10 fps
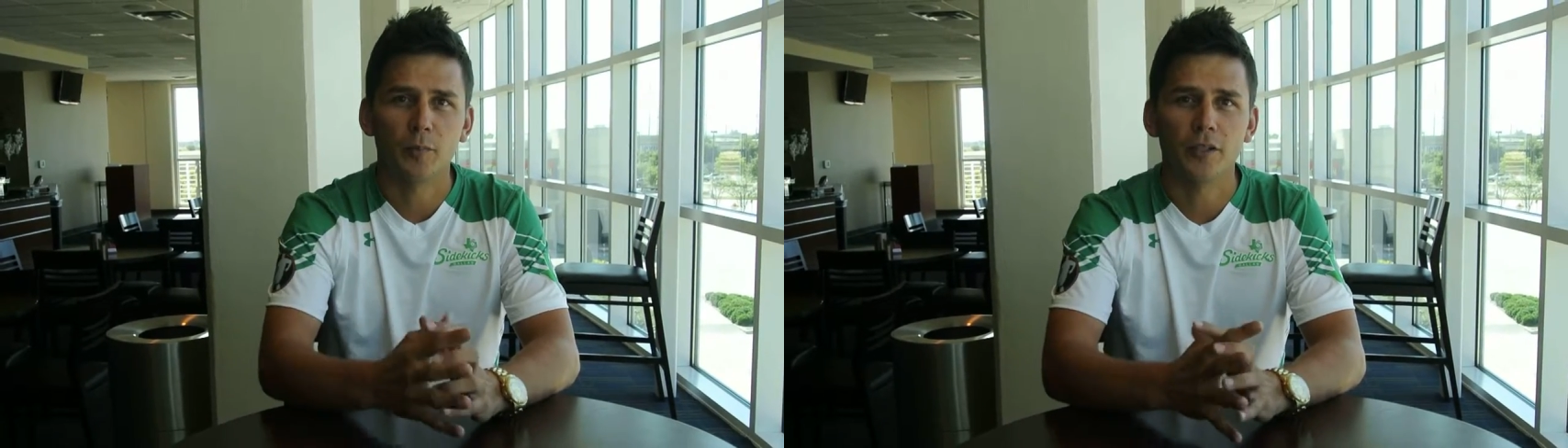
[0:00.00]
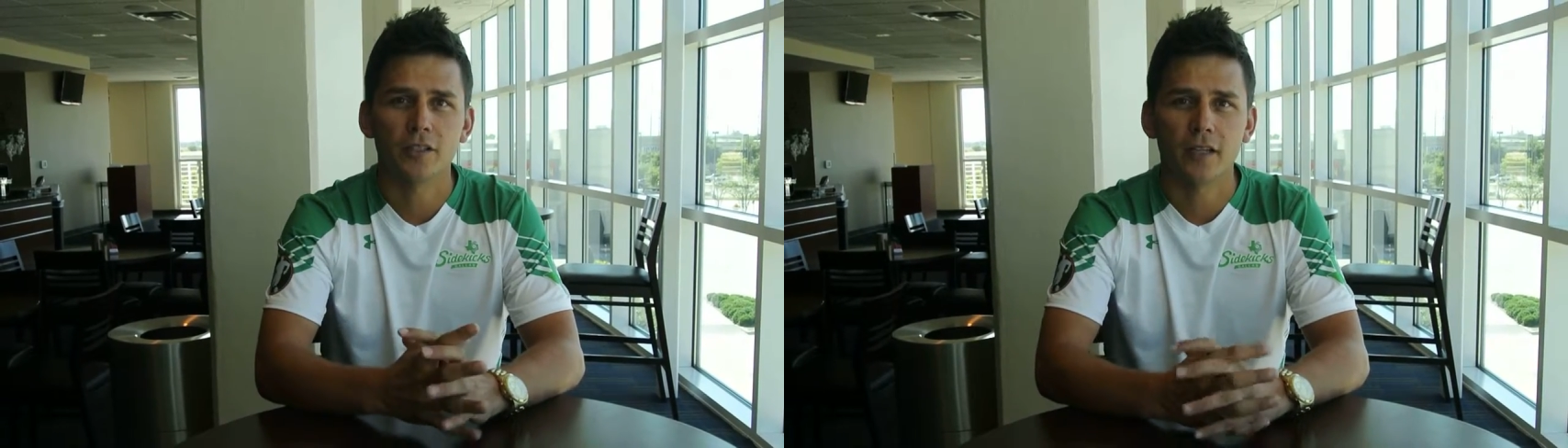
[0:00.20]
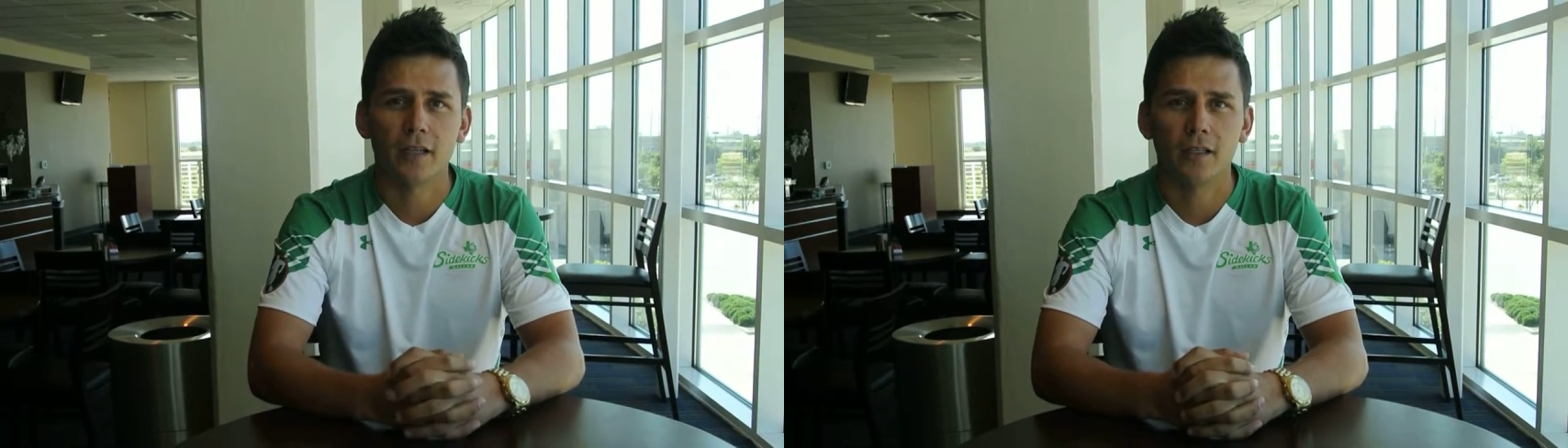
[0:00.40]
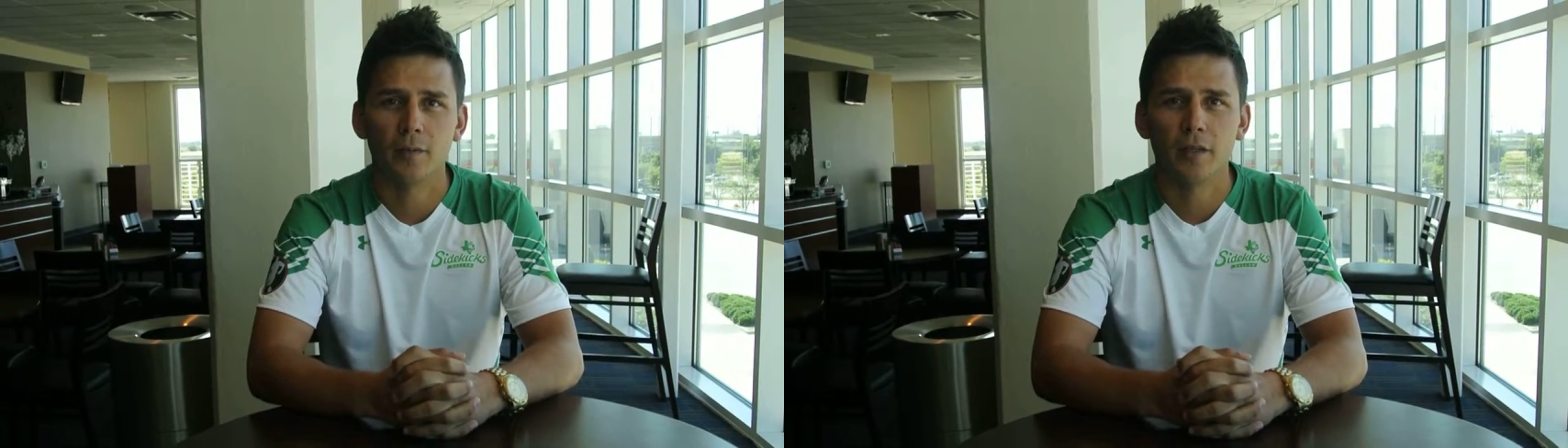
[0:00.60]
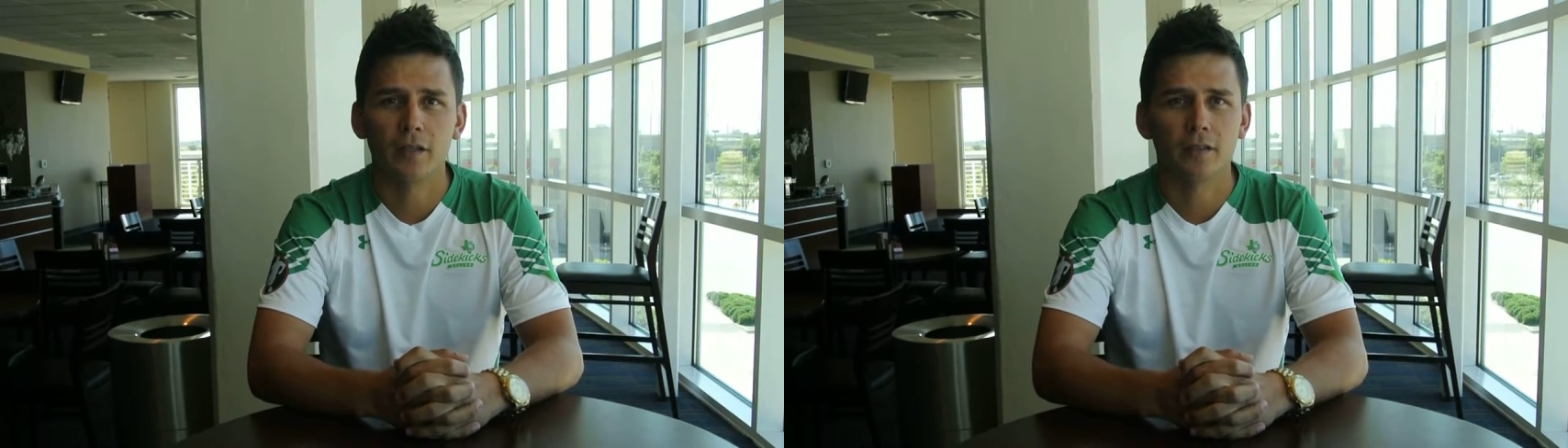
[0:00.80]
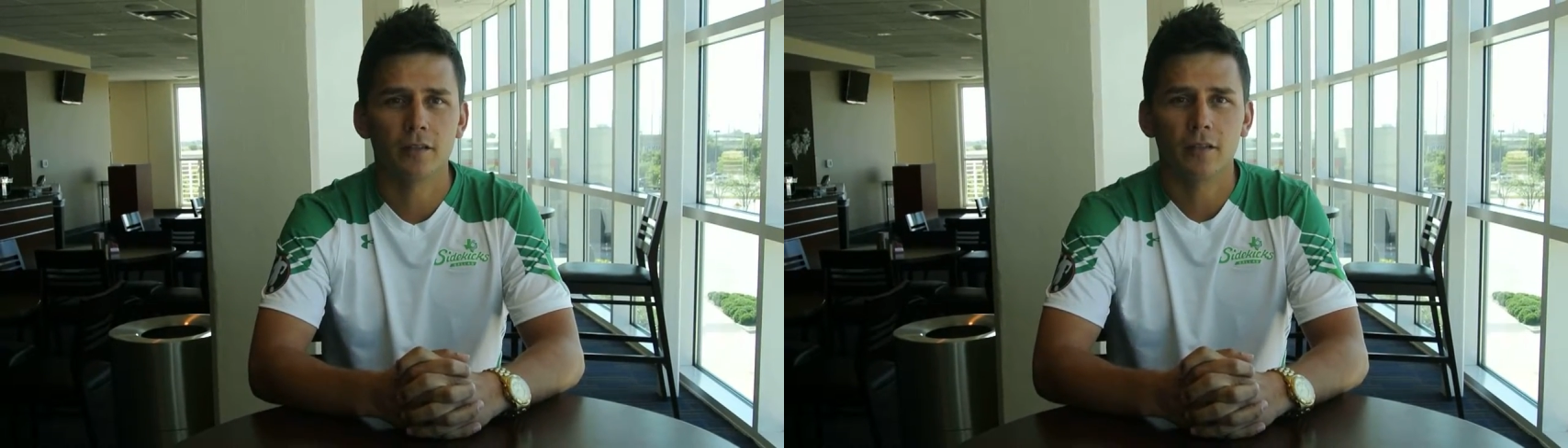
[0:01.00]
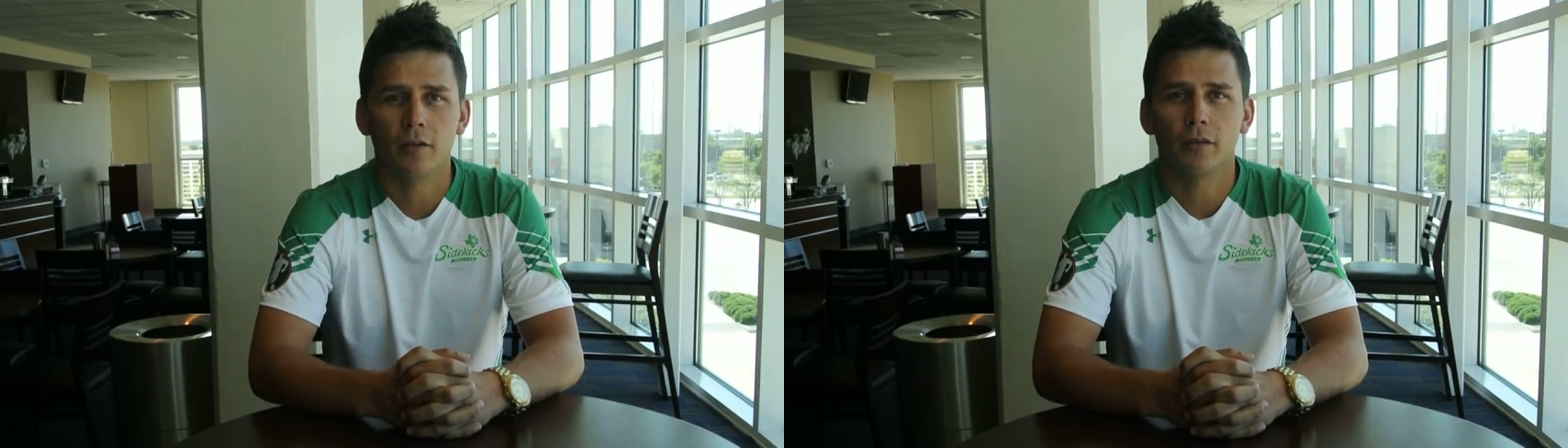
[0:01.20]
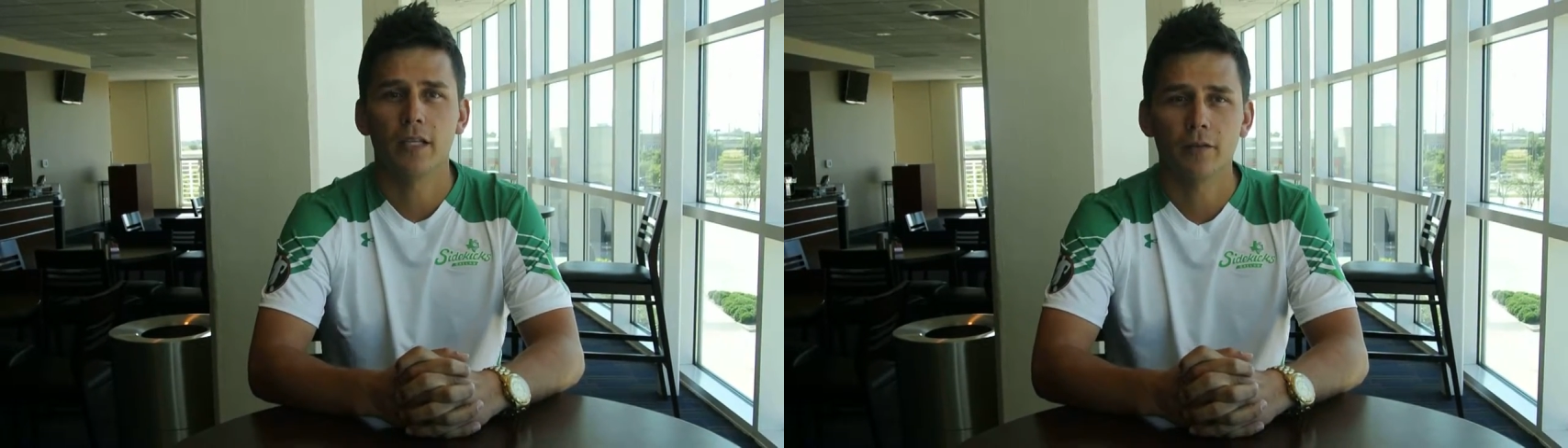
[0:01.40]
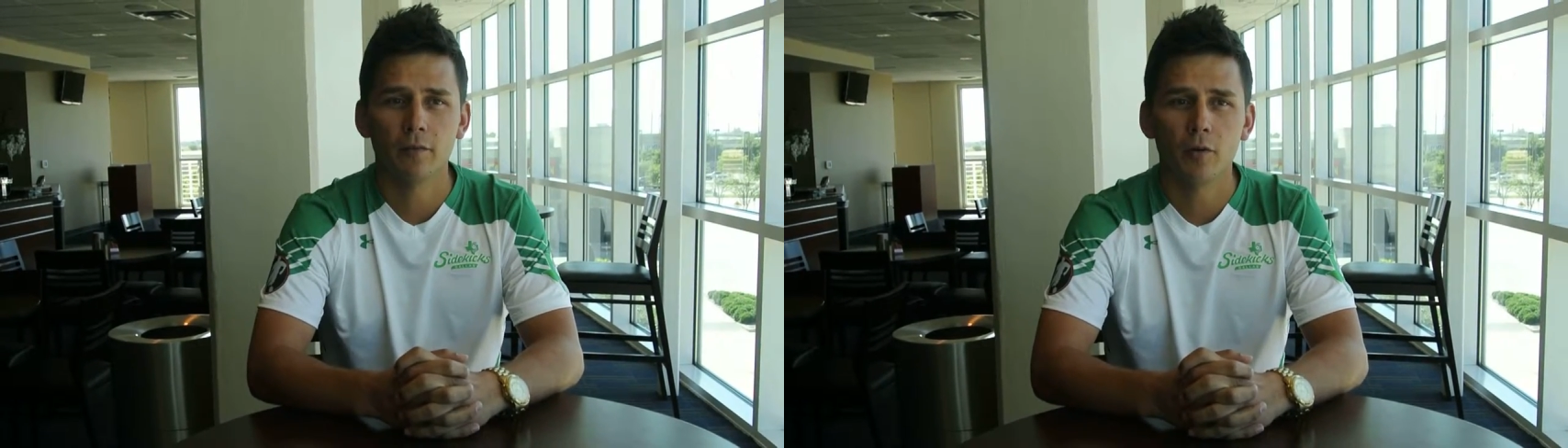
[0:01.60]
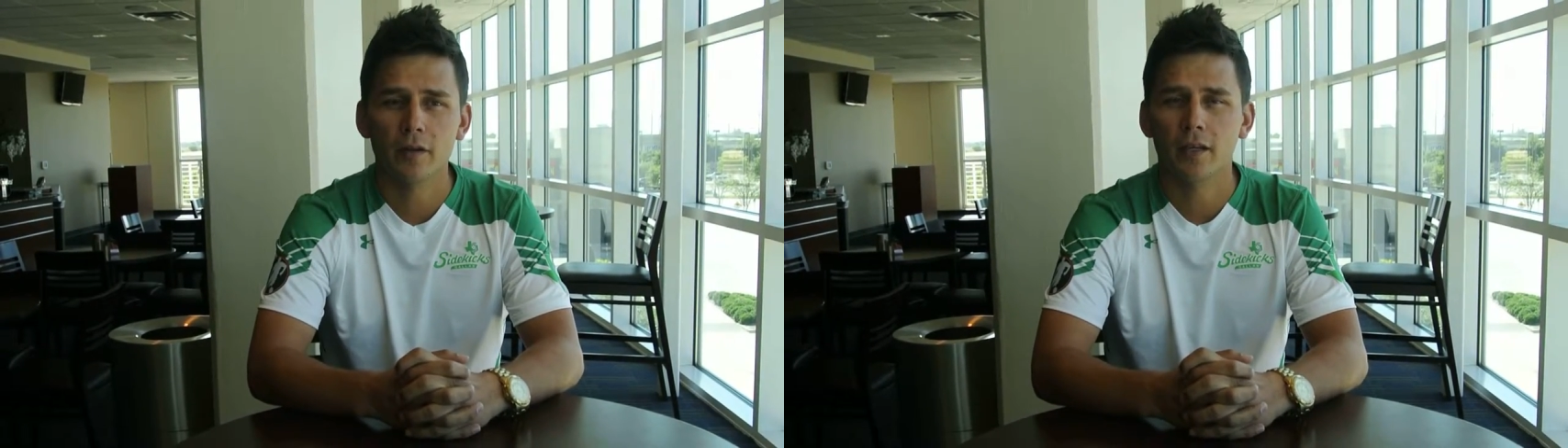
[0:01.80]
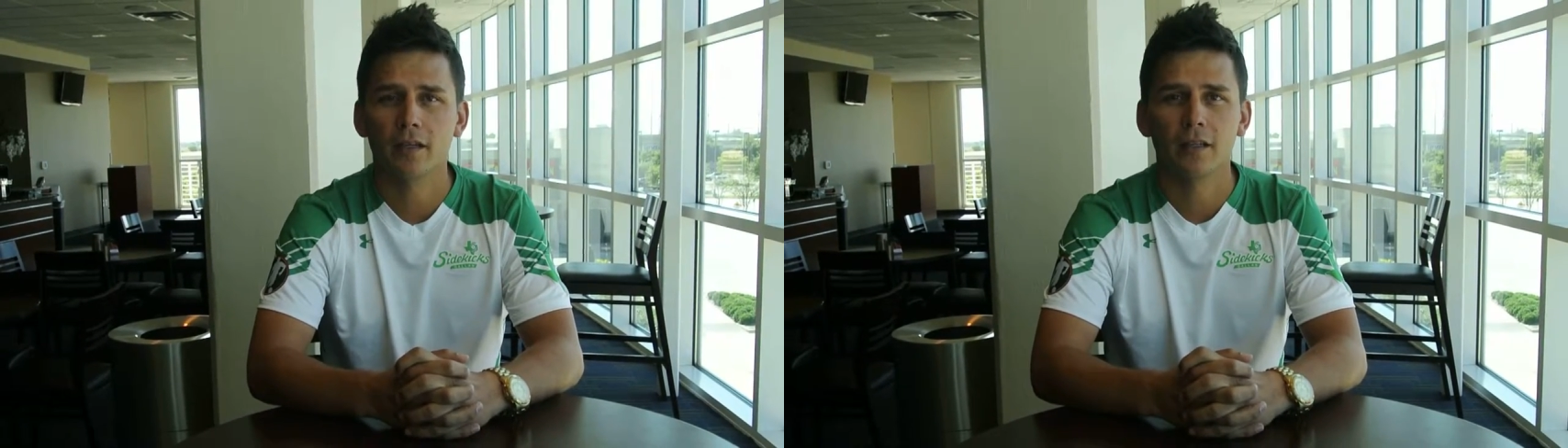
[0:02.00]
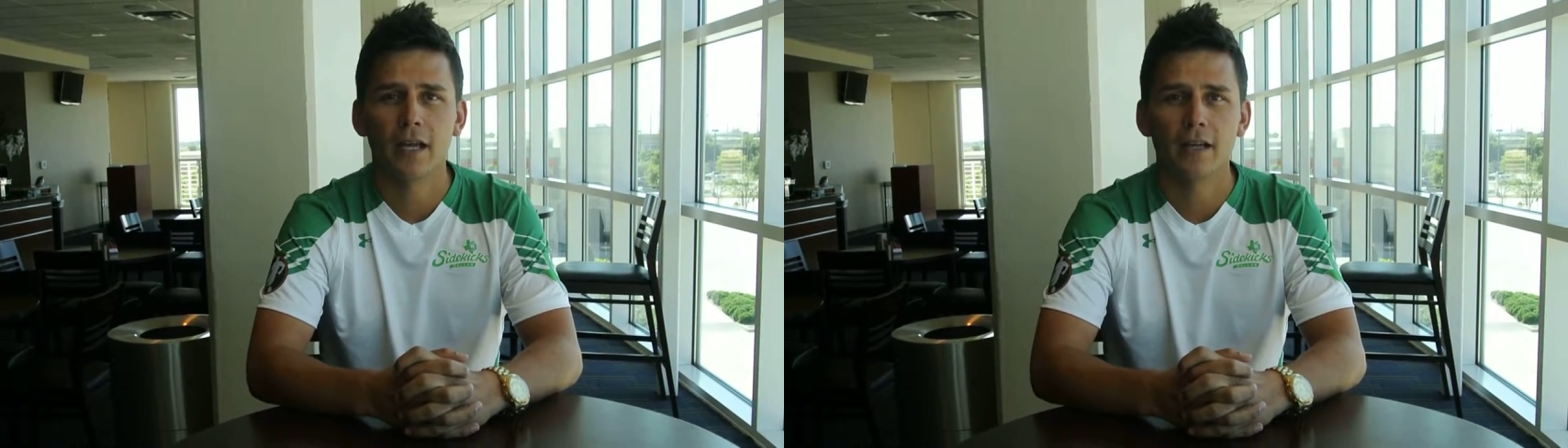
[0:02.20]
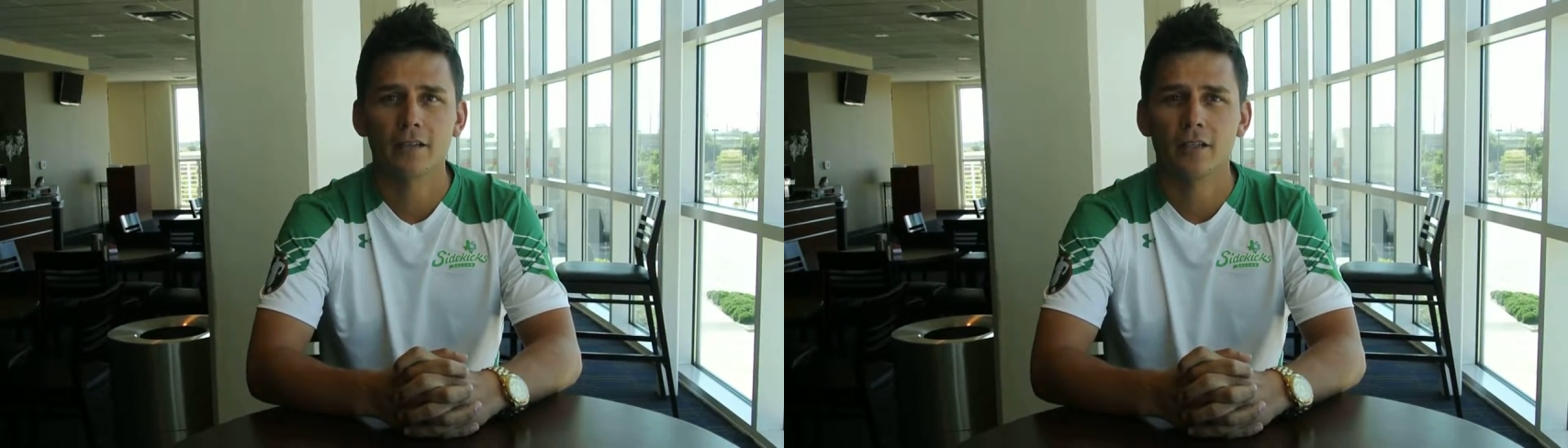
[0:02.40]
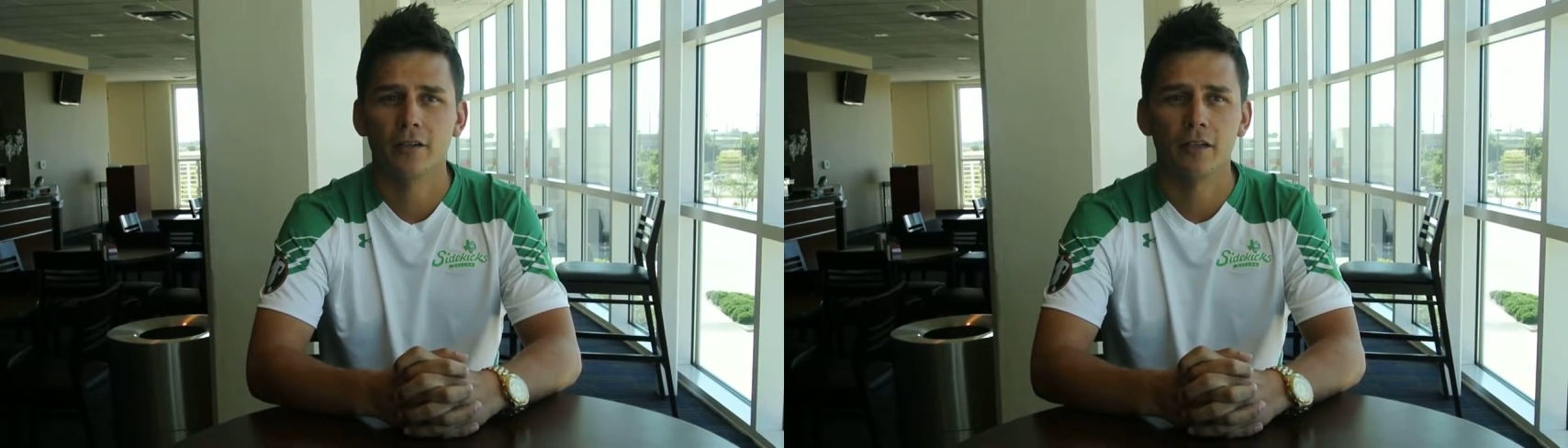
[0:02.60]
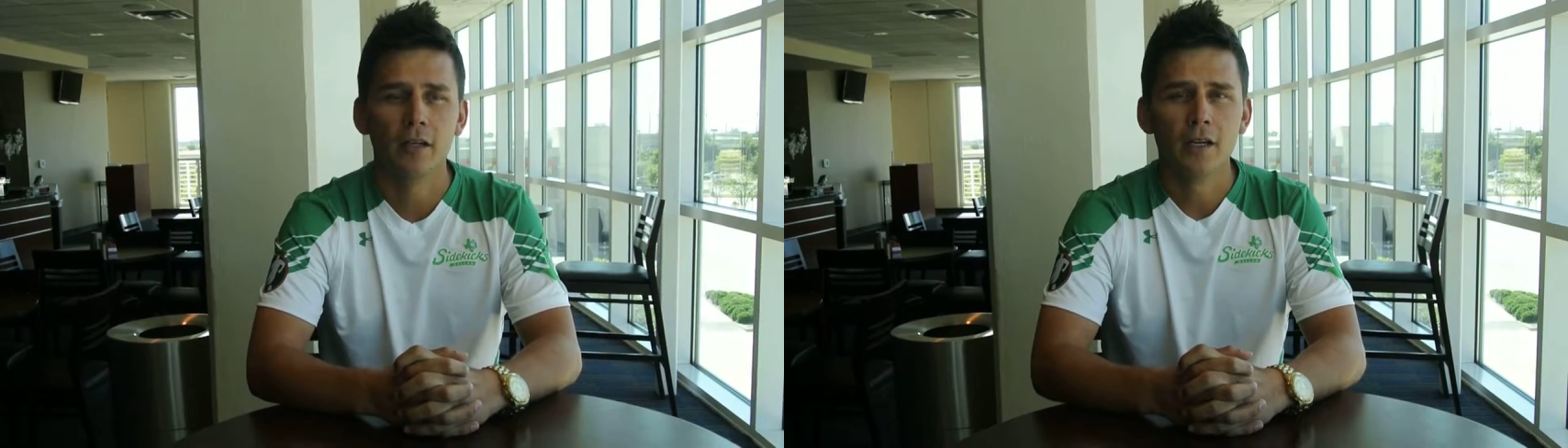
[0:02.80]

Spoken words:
push that limit and, get even more than I did last year